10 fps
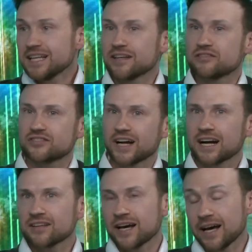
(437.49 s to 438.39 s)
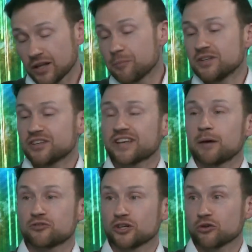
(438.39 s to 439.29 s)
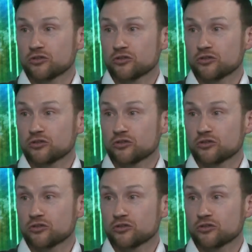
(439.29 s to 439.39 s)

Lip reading: they've started to add, I mean, this chemistry course